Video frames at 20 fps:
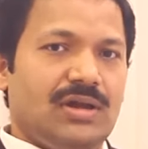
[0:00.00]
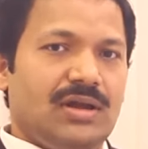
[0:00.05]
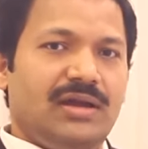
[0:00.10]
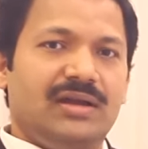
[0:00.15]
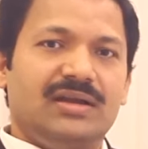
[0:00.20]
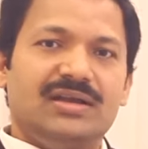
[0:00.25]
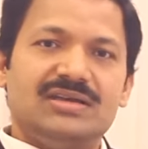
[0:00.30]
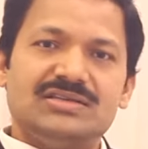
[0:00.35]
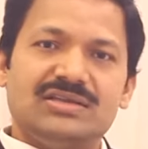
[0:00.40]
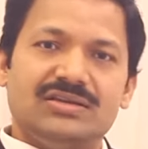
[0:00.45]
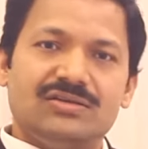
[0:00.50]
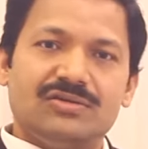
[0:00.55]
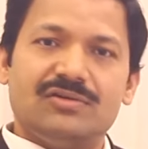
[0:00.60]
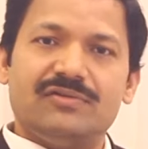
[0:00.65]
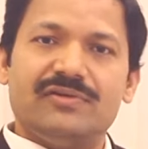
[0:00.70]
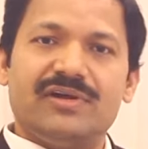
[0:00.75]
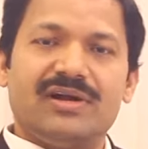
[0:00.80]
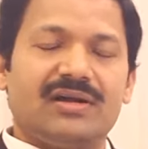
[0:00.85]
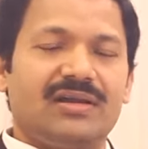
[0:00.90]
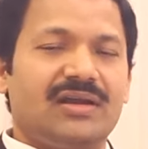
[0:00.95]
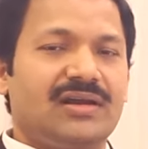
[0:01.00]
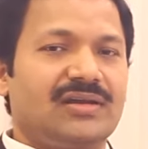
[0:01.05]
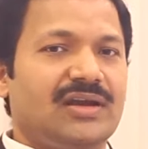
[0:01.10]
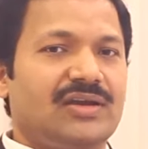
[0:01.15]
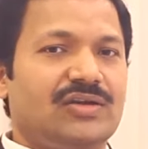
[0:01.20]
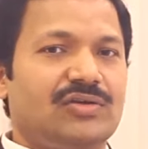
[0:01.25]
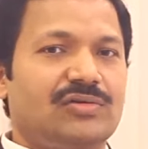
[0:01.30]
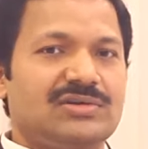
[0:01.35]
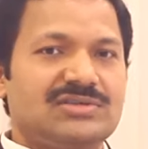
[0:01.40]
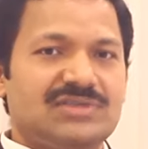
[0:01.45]
It is in no way
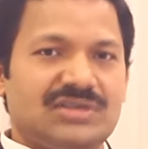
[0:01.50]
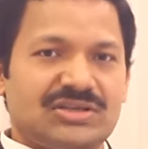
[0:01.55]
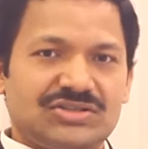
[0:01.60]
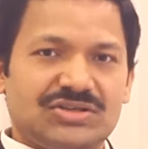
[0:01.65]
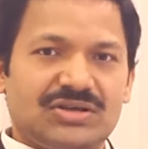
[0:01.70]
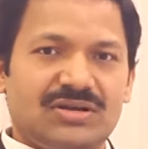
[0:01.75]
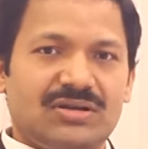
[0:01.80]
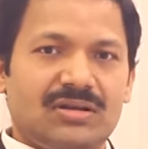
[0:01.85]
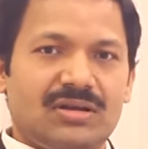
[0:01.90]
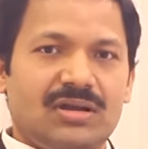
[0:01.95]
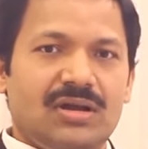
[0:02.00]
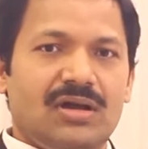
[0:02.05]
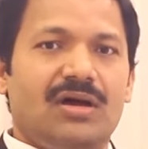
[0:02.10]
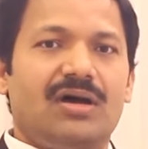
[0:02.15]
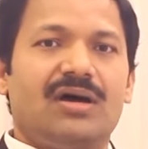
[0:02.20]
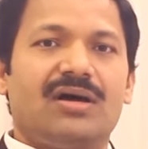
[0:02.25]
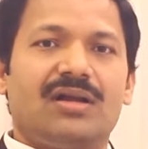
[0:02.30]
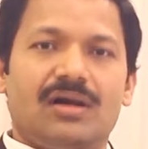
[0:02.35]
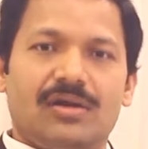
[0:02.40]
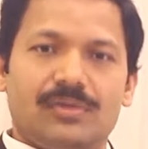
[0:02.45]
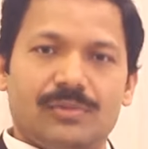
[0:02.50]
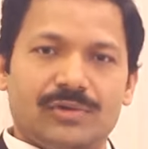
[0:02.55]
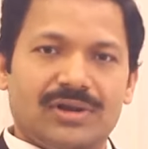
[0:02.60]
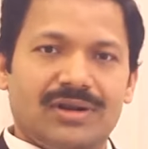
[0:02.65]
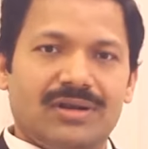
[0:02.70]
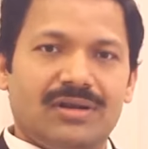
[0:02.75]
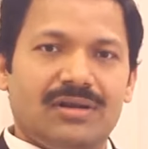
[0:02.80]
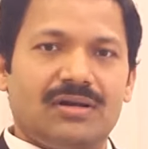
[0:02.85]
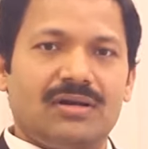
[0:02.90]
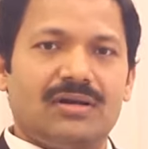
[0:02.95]
connected to a sexual or
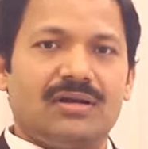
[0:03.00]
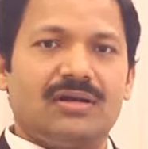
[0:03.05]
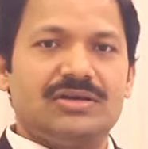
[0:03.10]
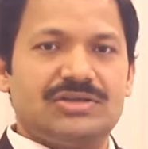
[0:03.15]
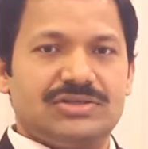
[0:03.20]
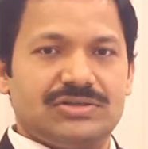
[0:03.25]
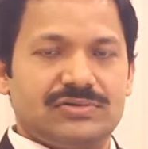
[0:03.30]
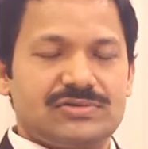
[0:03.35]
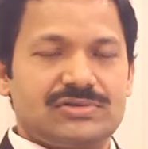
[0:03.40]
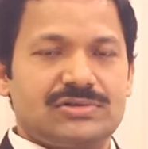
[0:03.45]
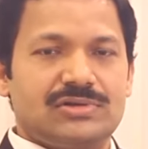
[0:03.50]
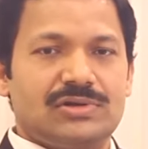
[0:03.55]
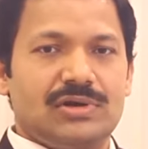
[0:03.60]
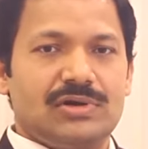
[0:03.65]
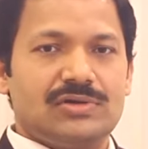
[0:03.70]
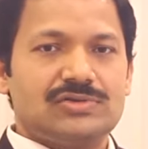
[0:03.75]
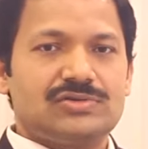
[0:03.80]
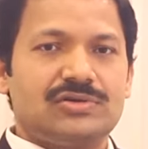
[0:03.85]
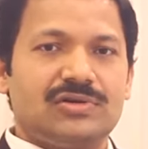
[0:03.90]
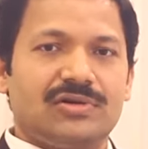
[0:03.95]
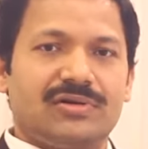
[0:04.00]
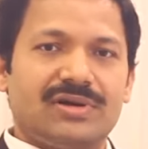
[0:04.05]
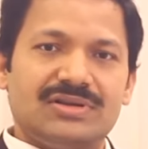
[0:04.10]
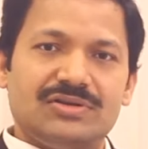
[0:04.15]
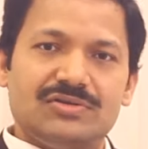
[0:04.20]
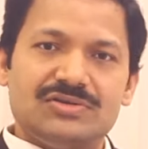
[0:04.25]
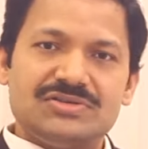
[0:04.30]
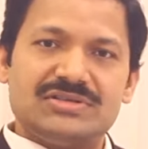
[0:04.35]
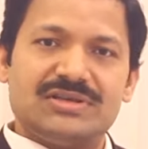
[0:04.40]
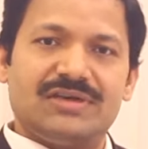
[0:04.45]
hormonal issues. So you can
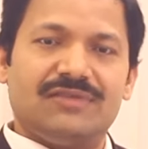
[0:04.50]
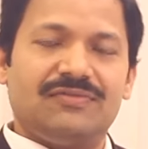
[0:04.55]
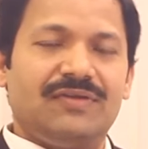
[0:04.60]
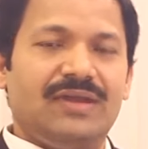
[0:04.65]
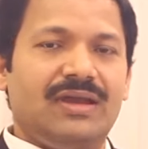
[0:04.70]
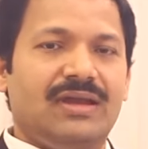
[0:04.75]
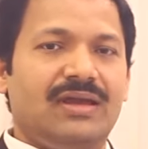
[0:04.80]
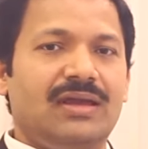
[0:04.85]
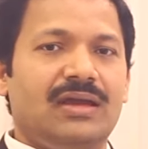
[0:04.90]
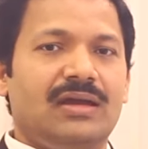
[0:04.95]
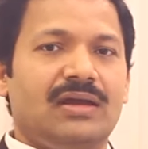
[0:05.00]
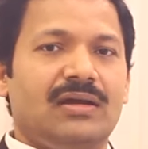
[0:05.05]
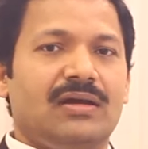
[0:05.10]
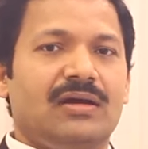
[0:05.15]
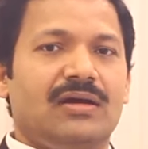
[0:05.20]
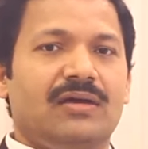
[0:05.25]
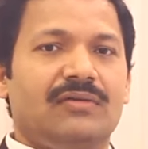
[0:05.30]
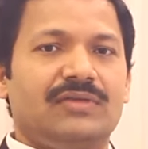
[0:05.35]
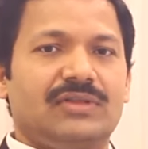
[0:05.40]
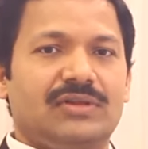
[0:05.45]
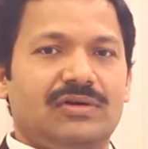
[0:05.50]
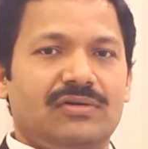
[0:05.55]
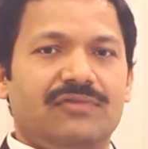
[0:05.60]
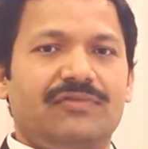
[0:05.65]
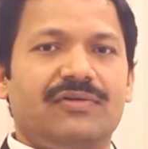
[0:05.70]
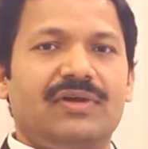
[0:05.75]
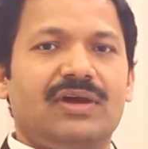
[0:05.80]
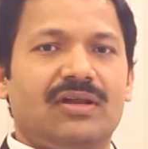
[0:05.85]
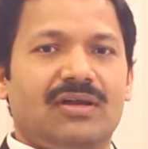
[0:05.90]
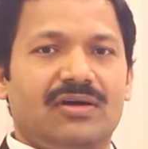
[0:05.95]
use safely uh, without
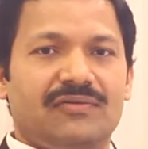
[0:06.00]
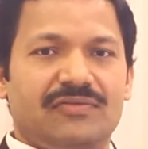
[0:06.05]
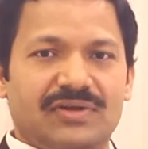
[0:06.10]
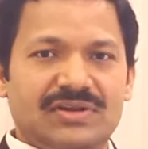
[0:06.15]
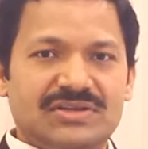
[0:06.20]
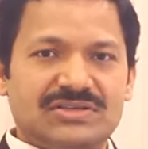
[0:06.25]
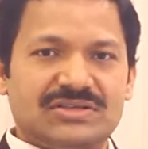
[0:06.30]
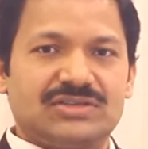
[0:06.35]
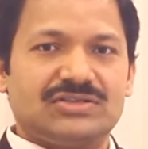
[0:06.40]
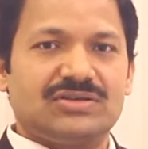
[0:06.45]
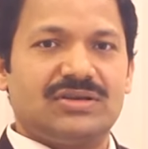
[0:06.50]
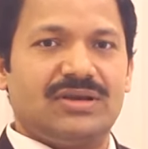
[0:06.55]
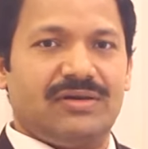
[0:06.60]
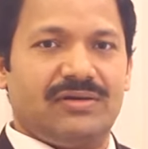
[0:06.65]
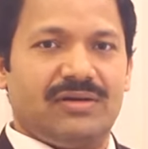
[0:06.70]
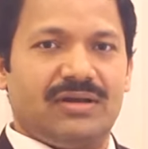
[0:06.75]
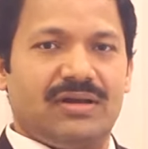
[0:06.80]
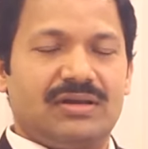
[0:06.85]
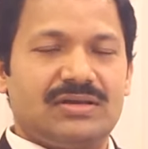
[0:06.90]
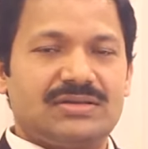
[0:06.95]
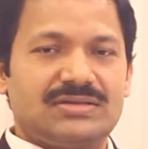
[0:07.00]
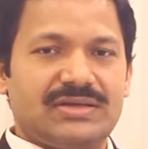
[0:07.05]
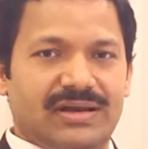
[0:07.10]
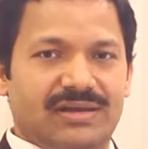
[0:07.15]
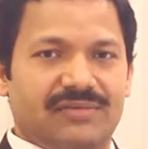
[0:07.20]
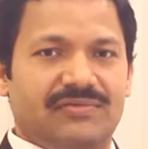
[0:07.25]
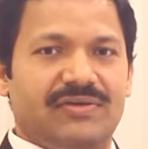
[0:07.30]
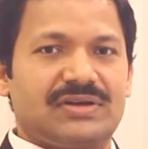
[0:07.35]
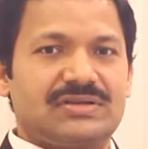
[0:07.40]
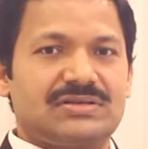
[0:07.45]
fear of any sexual uh, side
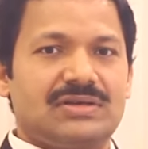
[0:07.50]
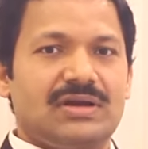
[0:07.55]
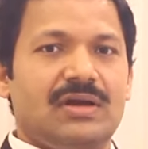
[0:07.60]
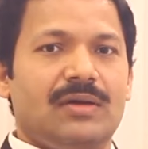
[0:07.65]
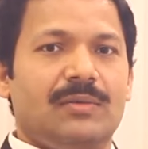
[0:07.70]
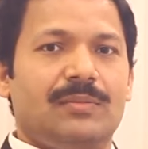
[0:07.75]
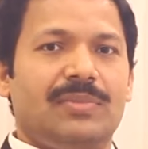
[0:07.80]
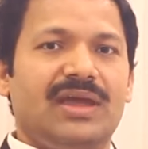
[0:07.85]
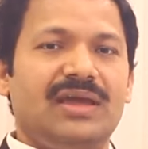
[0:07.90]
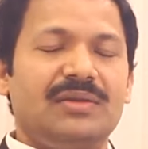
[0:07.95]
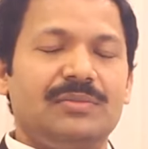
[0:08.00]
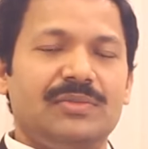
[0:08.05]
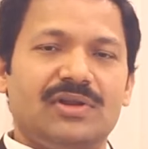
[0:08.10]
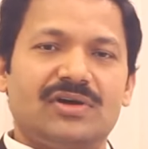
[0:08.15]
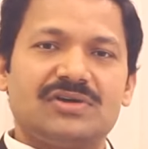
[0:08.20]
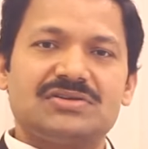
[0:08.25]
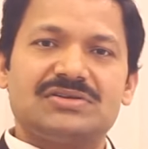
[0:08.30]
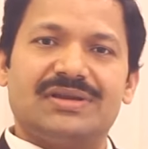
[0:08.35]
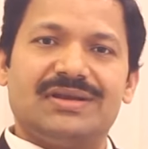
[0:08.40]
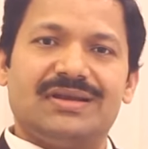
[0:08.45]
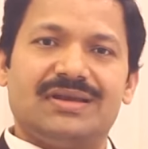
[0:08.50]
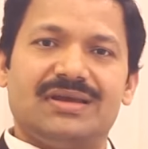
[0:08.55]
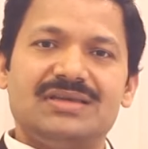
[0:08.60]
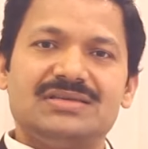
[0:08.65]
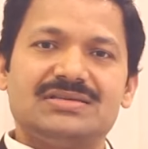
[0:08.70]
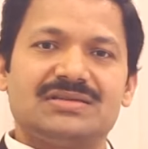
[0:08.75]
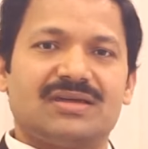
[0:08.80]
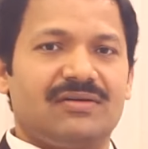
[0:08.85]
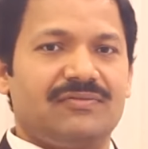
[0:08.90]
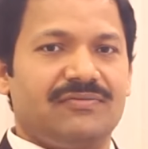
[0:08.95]
effects. Plain minoxidil
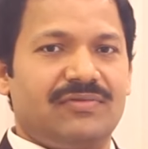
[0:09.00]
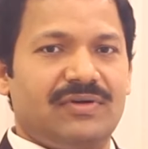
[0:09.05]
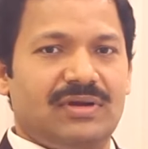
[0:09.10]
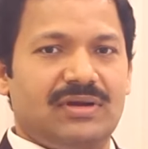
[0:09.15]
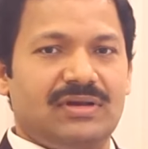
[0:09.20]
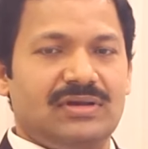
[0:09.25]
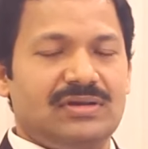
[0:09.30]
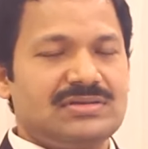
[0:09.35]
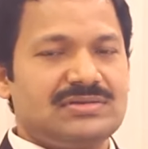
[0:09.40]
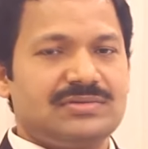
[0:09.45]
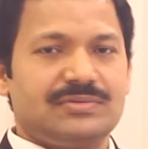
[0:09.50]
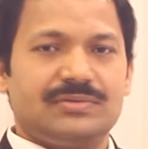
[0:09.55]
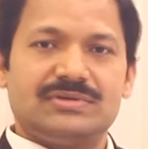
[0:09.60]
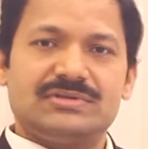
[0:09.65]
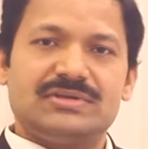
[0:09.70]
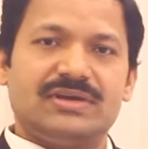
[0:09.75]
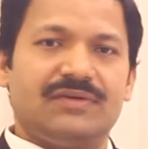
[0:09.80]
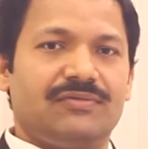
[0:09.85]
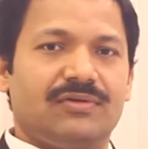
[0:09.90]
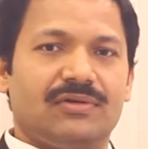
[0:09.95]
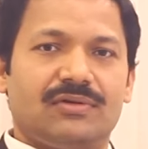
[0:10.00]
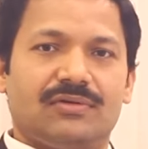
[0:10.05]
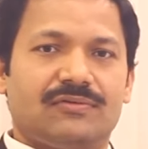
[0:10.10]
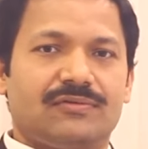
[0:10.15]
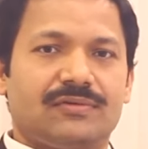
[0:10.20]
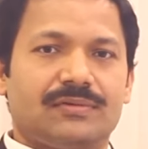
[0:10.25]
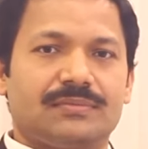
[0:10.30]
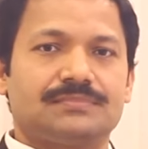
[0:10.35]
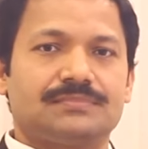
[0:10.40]
is comfort is safe to use.